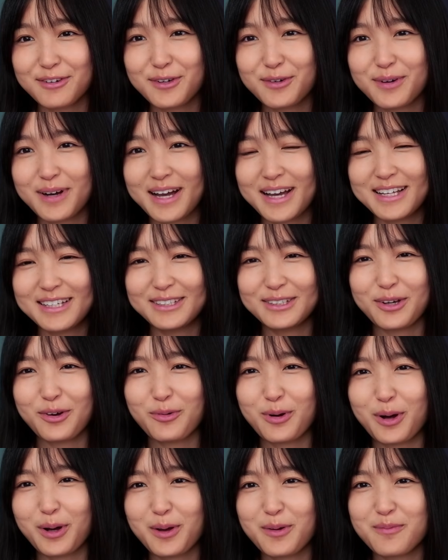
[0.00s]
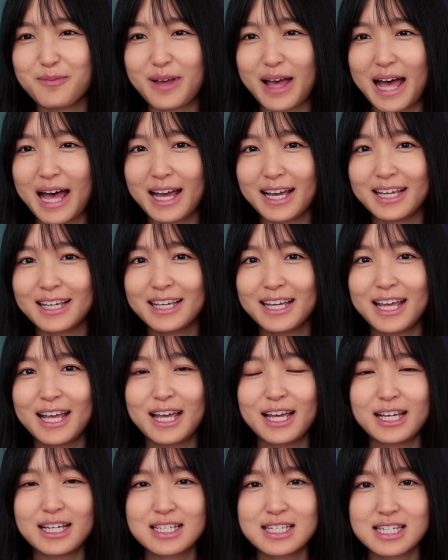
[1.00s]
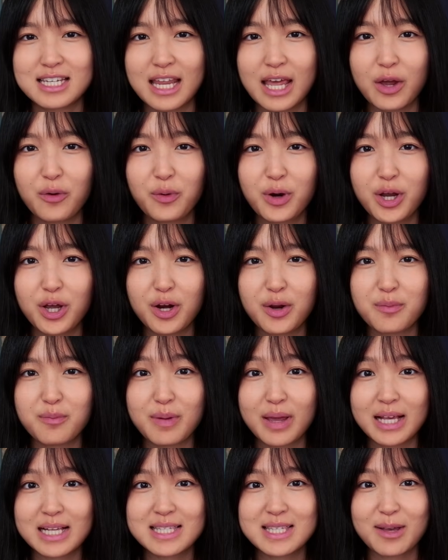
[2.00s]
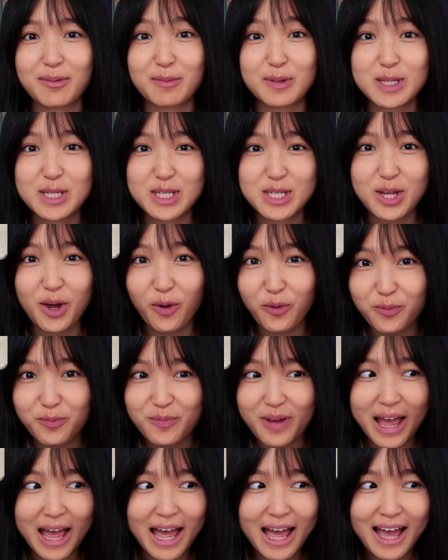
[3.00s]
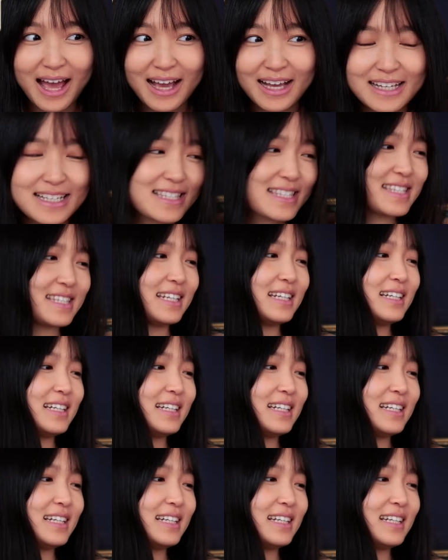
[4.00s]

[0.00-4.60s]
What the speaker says: everyone, welcome back. Today we're gonna make some tote bags.